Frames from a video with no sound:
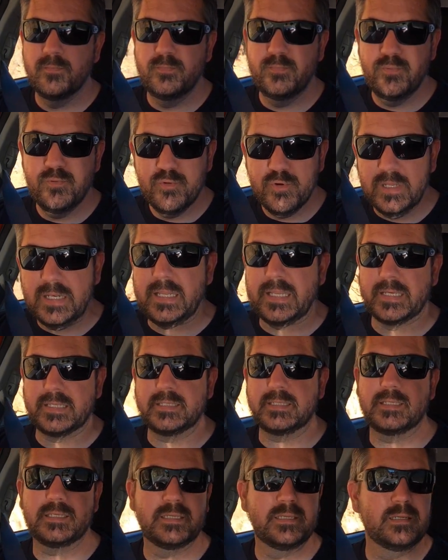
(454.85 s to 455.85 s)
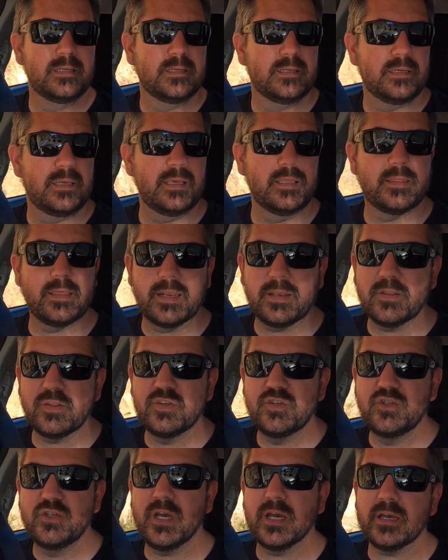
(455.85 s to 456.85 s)
brilliant is that it's
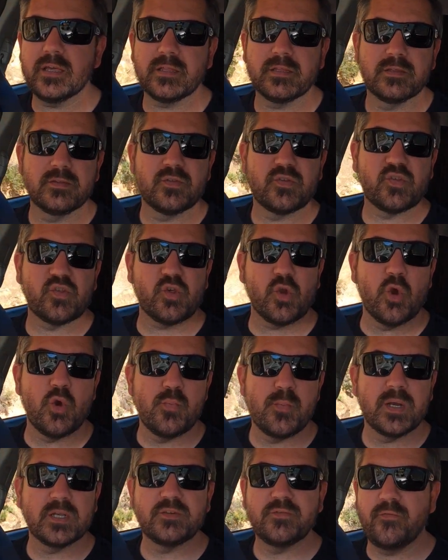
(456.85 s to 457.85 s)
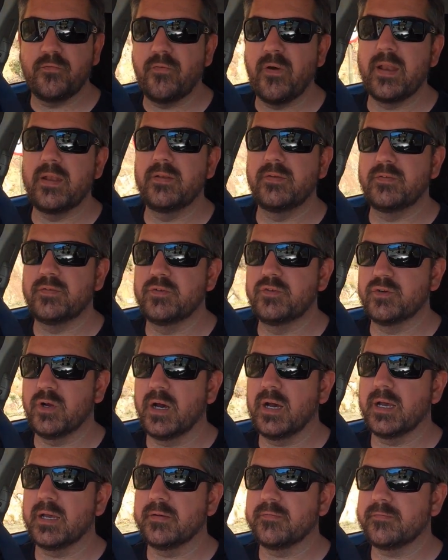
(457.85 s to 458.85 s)
just so much fun to
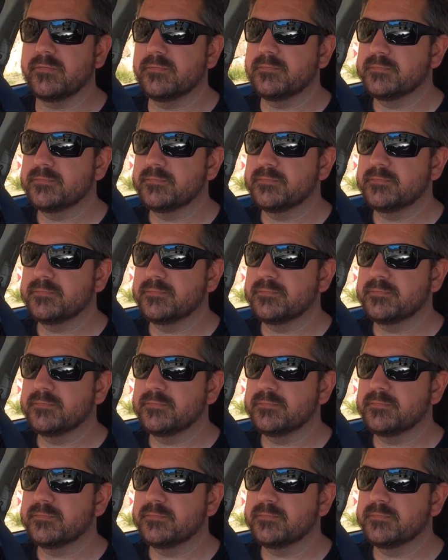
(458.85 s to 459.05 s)
drive.